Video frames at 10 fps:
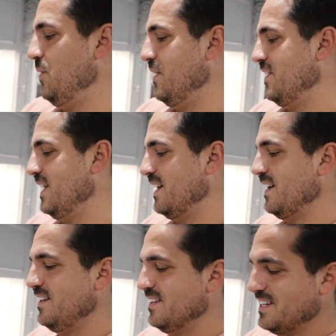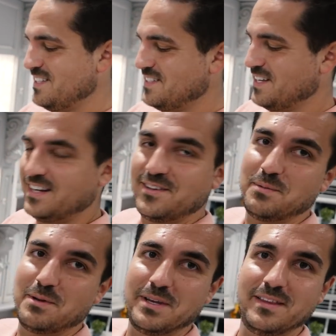Le Yolanda, Crystal,
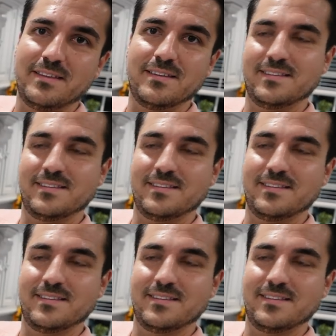2008.